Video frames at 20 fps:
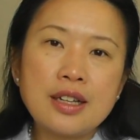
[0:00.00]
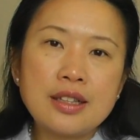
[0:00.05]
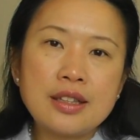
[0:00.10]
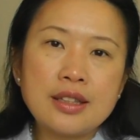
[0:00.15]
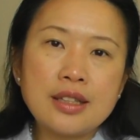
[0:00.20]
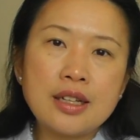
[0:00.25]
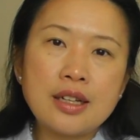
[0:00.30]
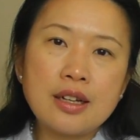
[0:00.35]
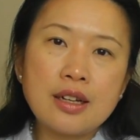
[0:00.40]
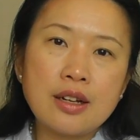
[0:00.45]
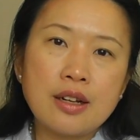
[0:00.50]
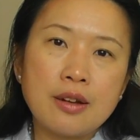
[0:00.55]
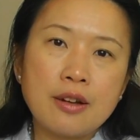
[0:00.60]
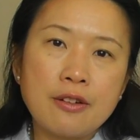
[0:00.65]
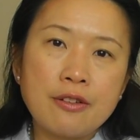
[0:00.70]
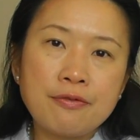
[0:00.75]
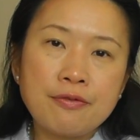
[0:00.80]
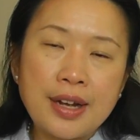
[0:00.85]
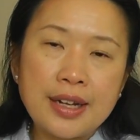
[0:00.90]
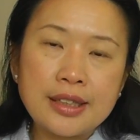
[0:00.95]
the
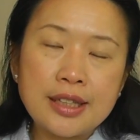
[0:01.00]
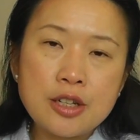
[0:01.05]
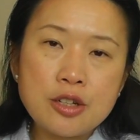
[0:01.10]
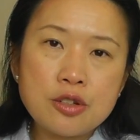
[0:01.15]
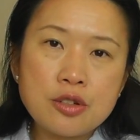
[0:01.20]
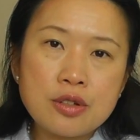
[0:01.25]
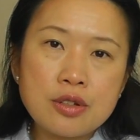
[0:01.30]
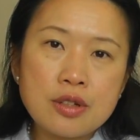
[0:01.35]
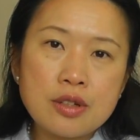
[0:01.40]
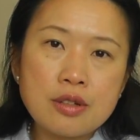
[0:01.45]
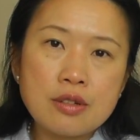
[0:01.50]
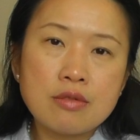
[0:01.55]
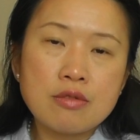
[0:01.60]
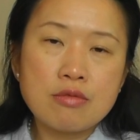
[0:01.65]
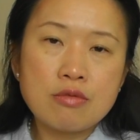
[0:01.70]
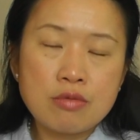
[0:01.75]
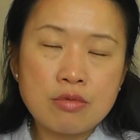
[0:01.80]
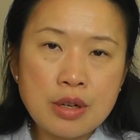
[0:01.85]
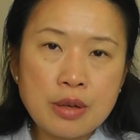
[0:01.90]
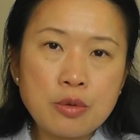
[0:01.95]
financial
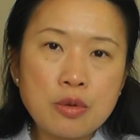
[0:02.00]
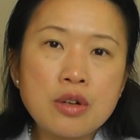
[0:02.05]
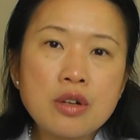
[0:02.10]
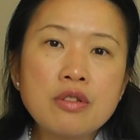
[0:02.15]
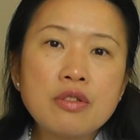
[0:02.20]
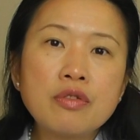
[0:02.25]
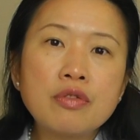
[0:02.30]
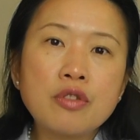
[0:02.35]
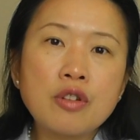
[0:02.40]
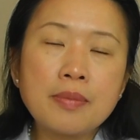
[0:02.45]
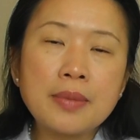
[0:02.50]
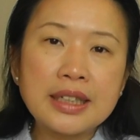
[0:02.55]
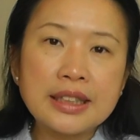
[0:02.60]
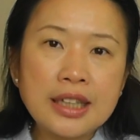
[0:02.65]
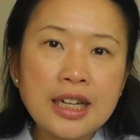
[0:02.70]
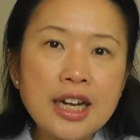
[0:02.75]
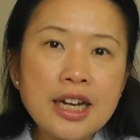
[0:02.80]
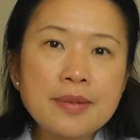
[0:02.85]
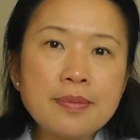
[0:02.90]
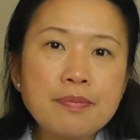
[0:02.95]
reward for my
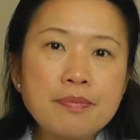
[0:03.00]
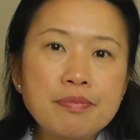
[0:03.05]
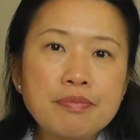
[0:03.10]
time